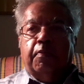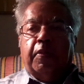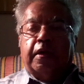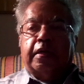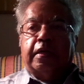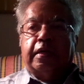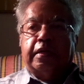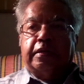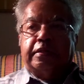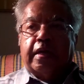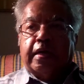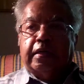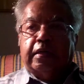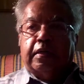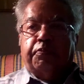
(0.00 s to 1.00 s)
But he
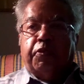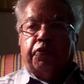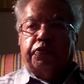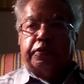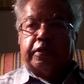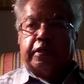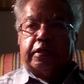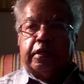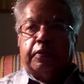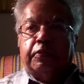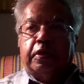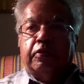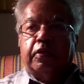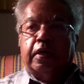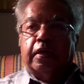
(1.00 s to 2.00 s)
resigned the professorship
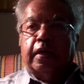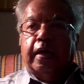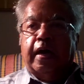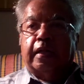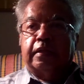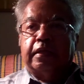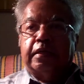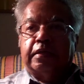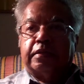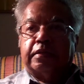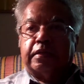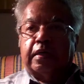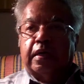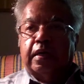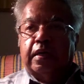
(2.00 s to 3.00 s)
during Gandhi's
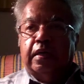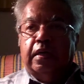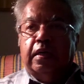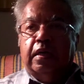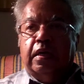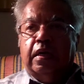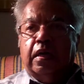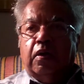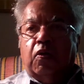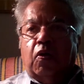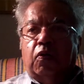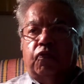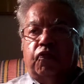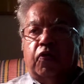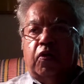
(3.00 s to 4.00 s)
call
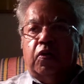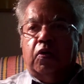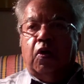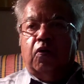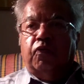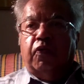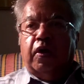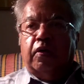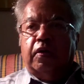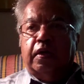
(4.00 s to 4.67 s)
for non-violence.